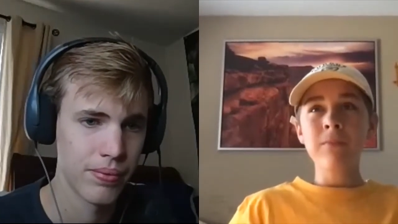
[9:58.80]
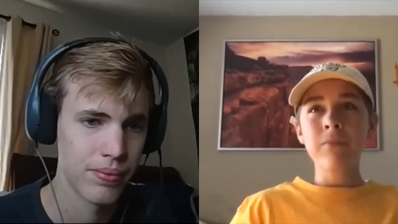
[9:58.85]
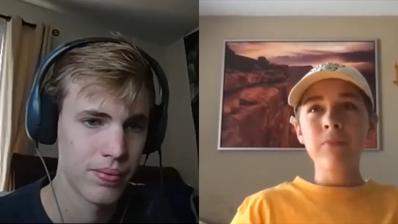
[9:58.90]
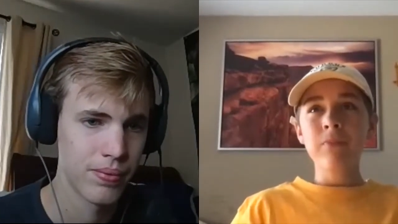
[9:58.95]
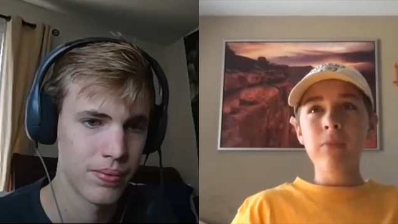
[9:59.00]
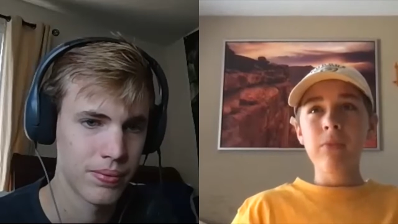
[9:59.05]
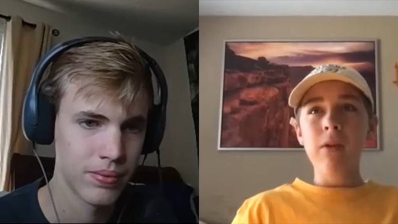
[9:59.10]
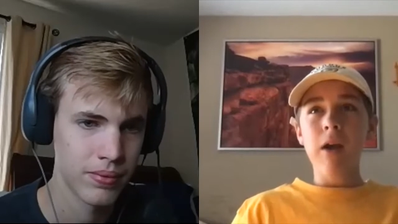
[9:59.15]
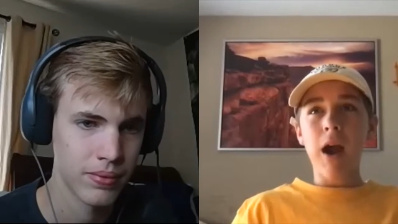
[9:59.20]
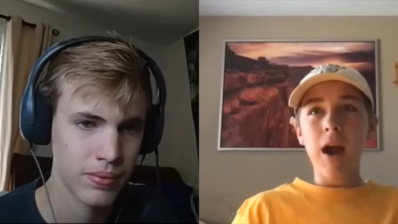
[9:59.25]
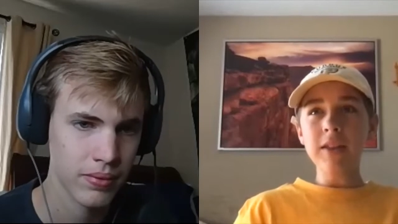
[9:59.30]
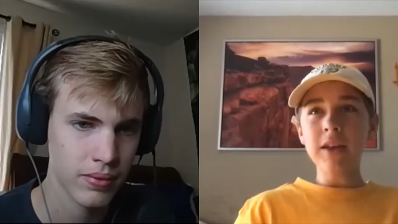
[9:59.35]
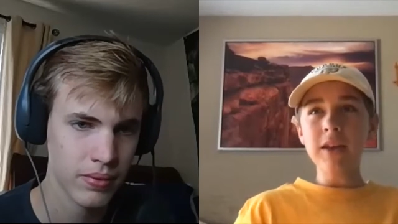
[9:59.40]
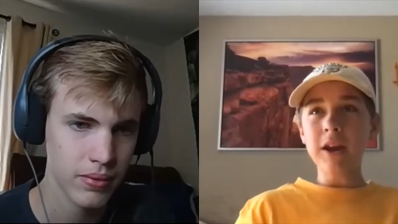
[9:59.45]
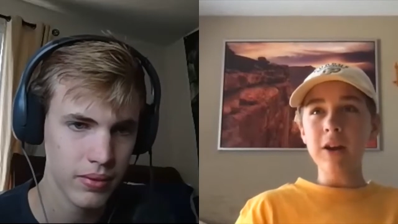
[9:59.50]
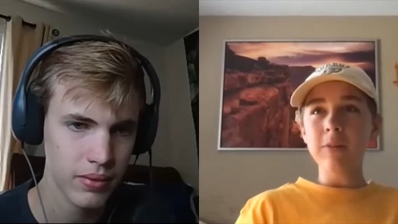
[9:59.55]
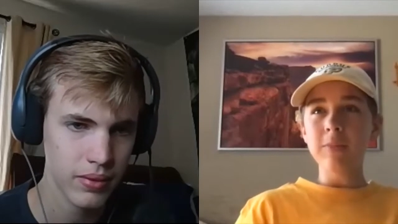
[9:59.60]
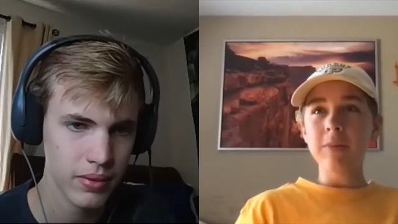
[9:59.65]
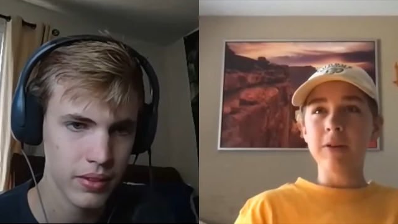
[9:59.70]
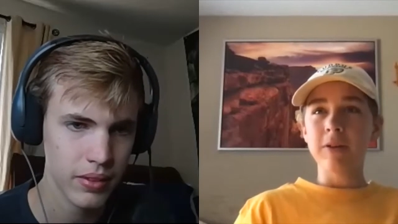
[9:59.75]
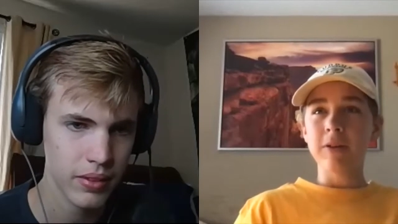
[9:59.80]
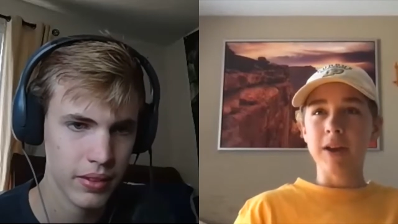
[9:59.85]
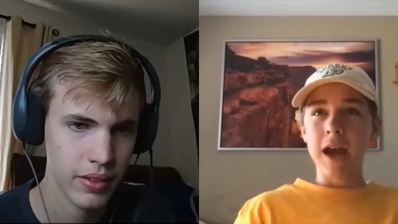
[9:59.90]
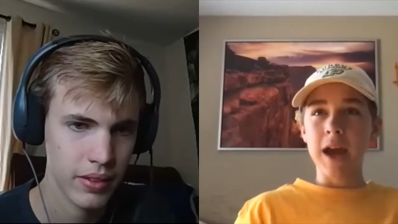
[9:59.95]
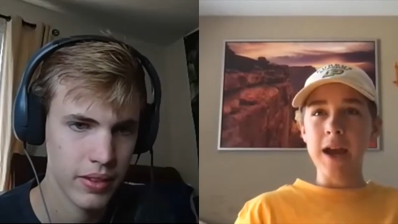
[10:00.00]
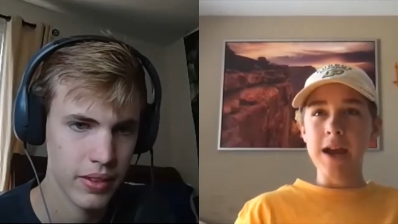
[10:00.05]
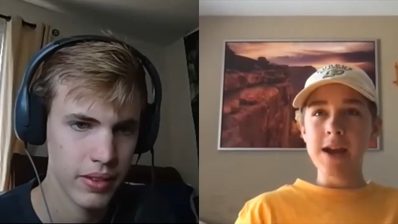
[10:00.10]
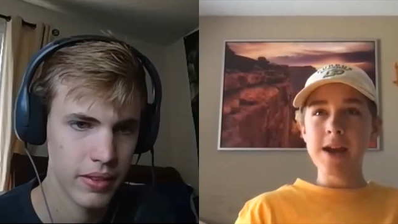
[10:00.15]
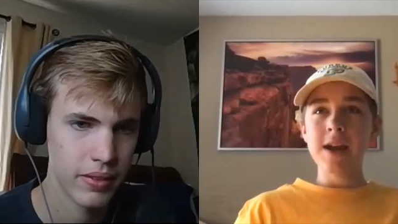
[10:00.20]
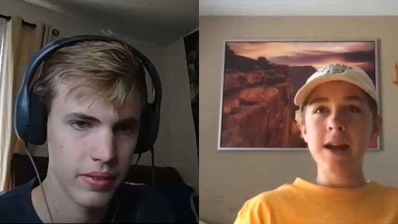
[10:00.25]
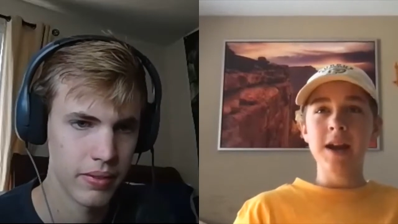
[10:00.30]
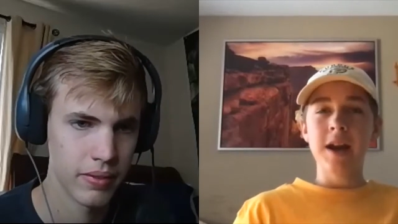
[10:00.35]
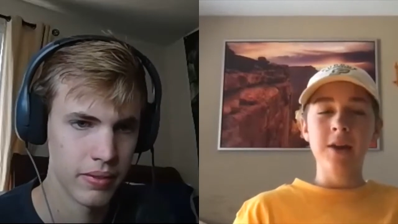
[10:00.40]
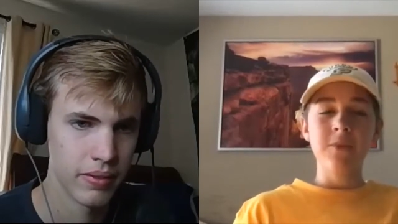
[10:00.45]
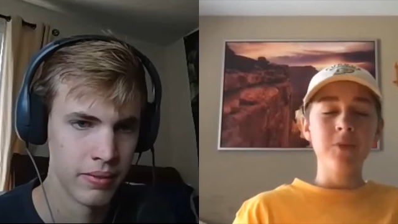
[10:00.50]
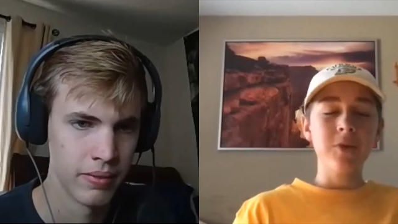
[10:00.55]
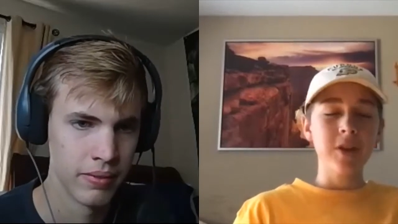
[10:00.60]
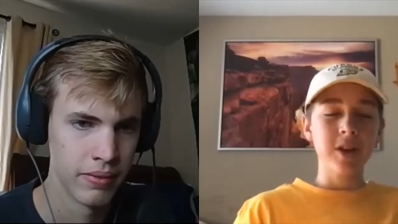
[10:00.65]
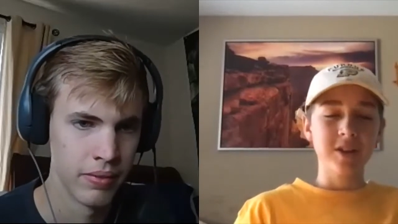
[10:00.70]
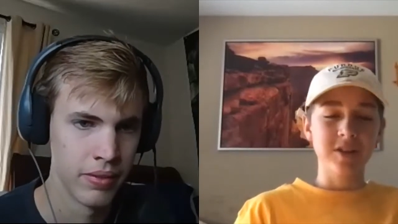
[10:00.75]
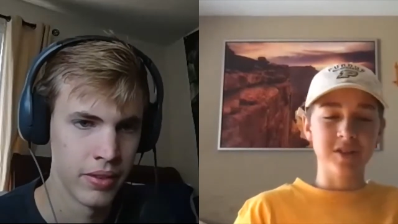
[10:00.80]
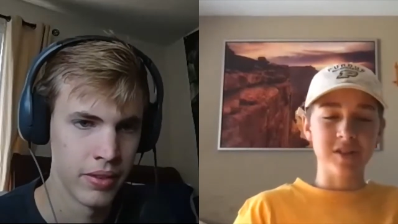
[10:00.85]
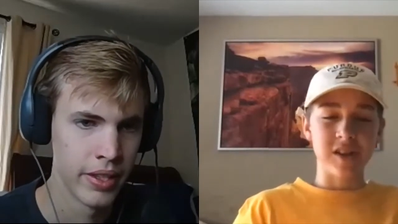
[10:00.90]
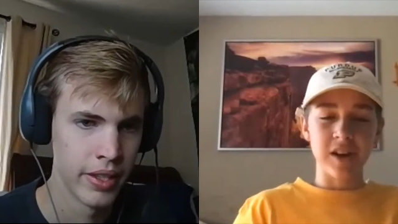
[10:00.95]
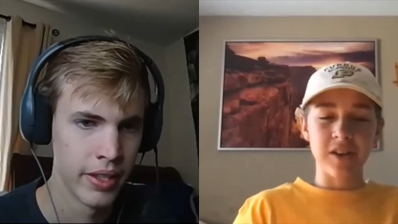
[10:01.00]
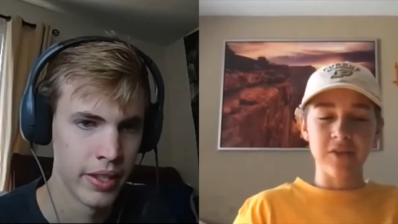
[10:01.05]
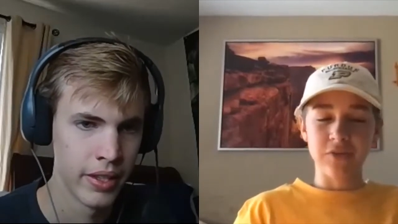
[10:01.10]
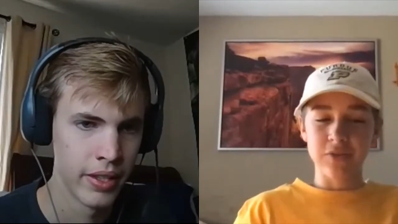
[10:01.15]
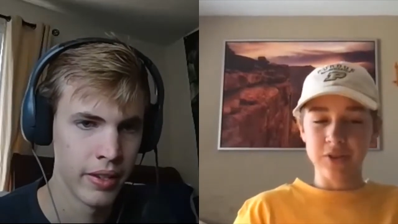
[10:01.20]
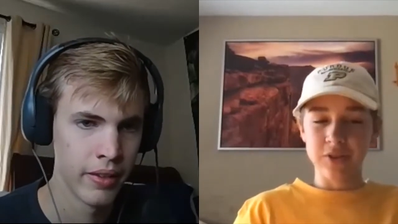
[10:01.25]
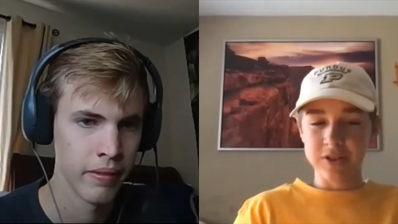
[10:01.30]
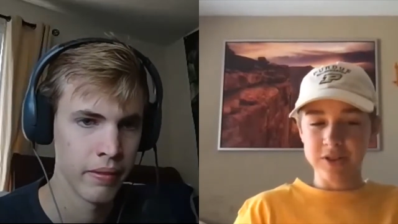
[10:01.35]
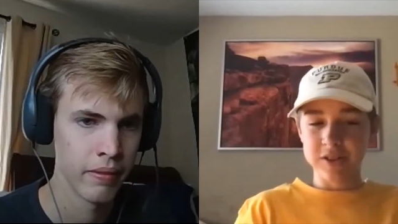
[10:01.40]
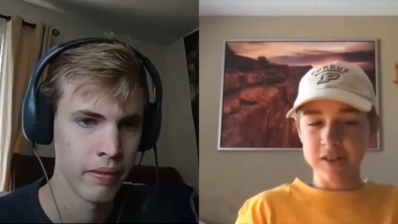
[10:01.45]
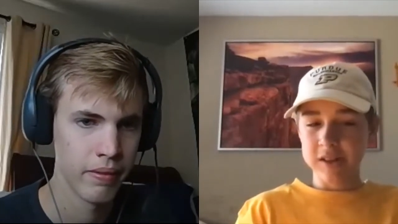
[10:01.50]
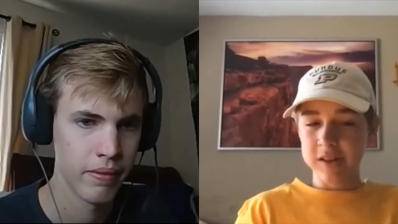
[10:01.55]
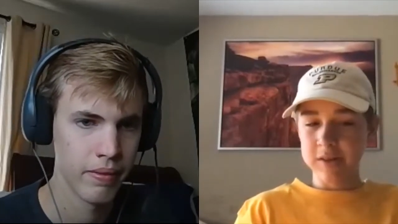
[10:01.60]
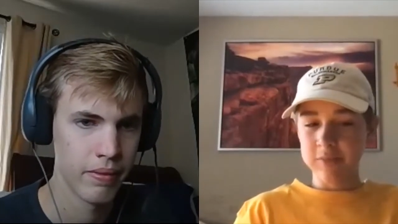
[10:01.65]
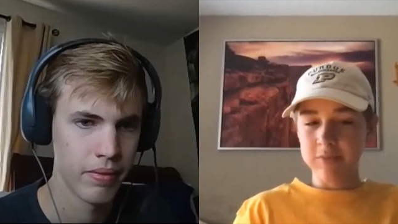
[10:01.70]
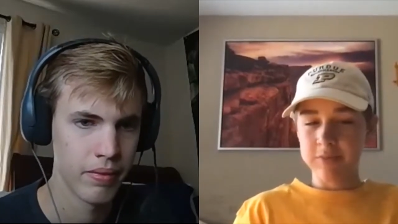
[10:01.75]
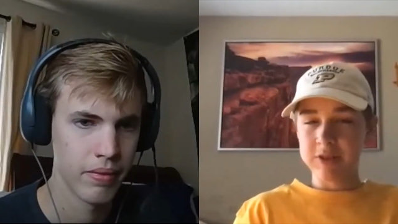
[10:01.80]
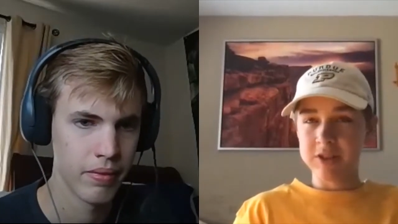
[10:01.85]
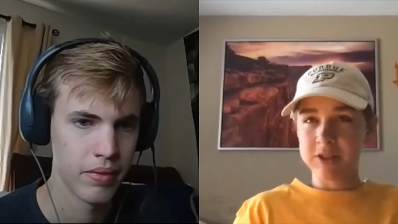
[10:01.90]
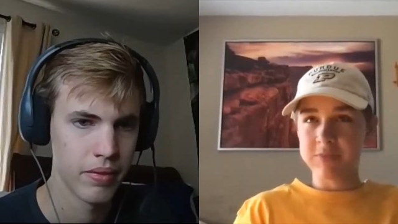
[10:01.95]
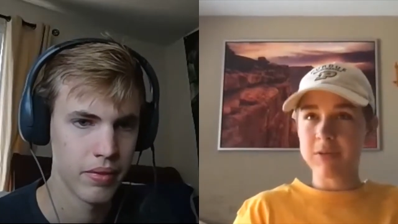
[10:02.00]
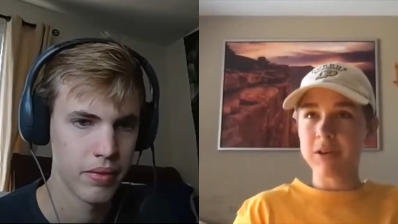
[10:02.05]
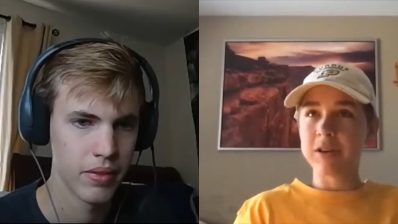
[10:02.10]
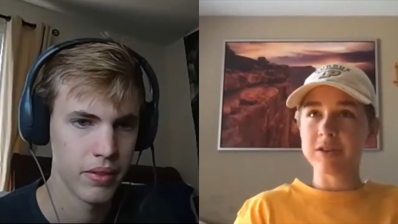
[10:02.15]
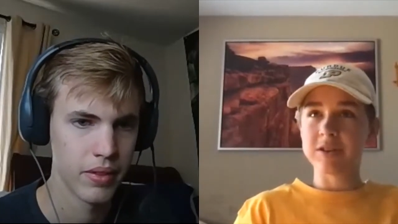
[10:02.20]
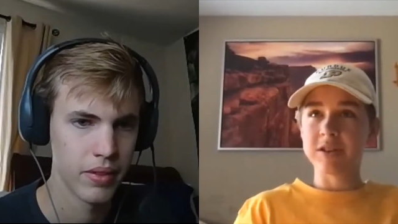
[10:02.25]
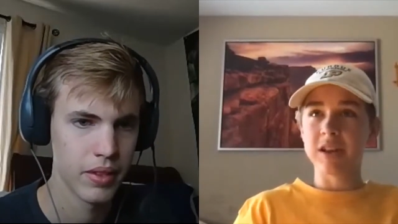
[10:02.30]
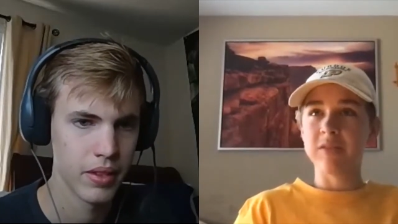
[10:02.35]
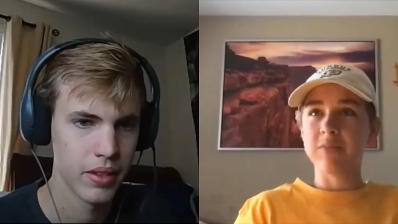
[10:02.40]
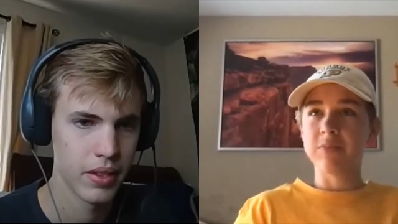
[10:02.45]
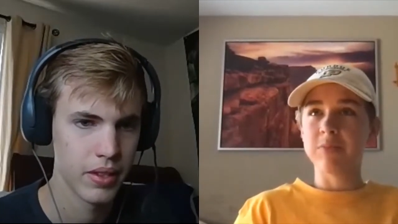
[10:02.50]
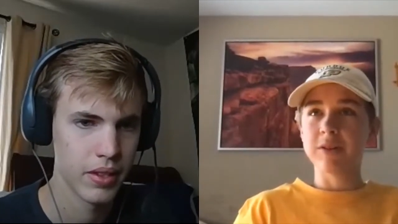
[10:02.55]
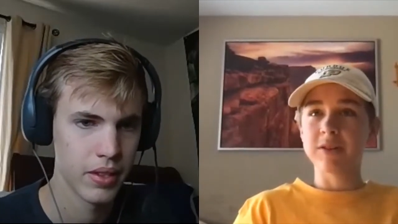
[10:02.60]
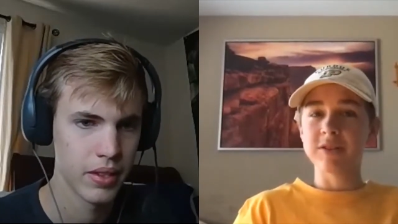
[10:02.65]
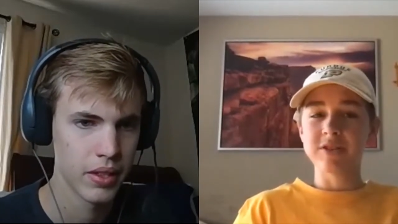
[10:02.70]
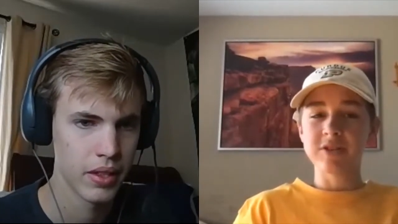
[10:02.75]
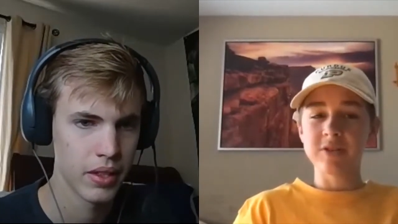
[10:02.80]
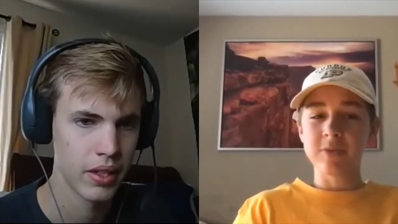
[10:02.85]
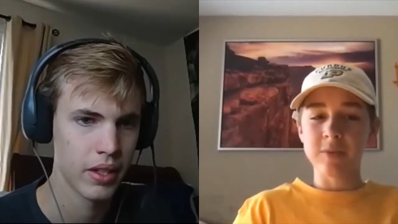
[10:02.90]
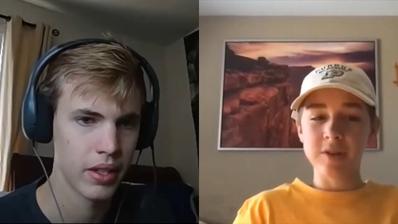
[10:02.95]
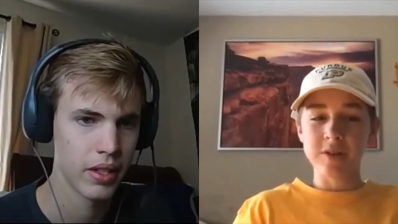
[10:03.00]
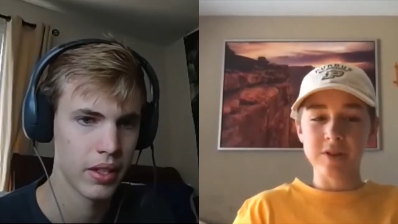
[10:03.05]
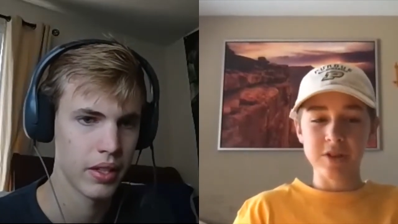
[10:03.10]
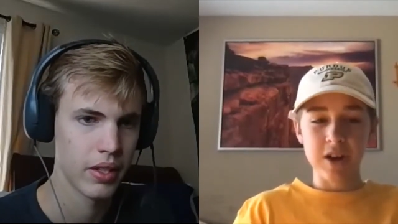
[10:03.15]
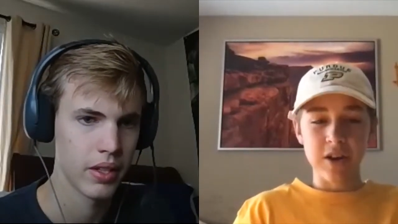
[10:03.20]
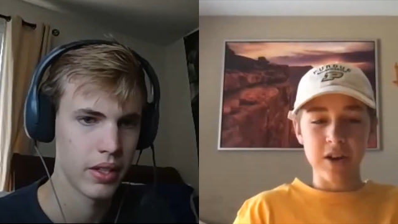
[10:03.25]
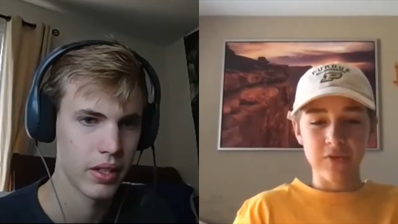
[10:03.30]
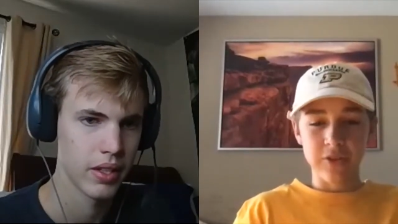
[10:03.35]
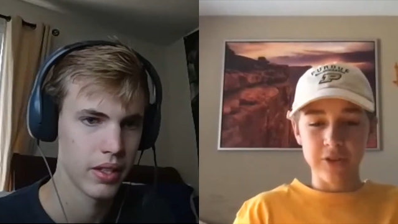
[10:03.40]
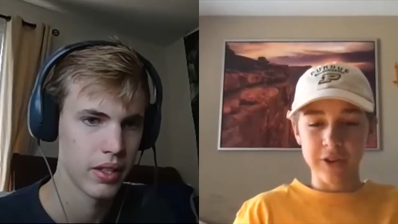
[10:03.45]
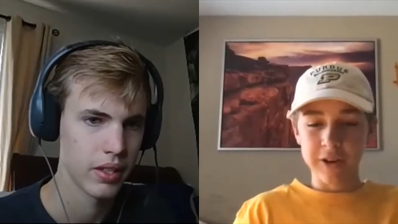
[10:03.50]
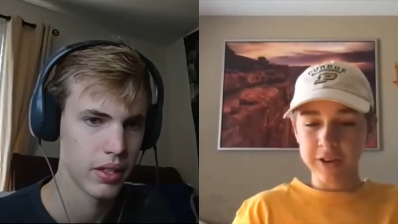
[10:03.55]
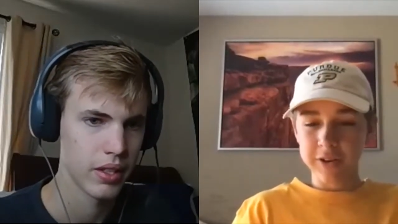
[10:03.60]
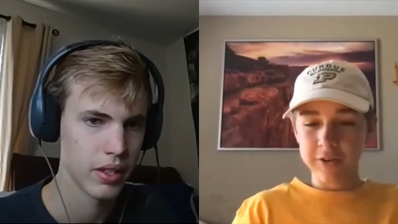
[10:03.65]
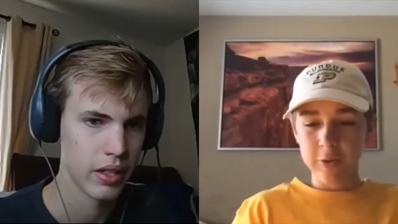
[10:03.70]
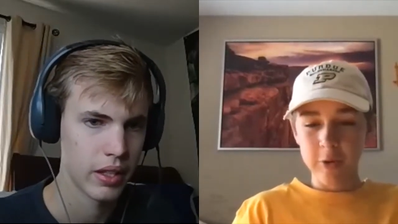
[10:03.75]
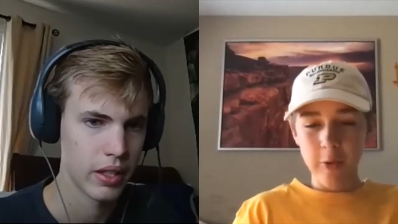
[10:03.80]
Speaker 1: I think it'll be okay. And I'm really excited for this game just because they put so much effort into it.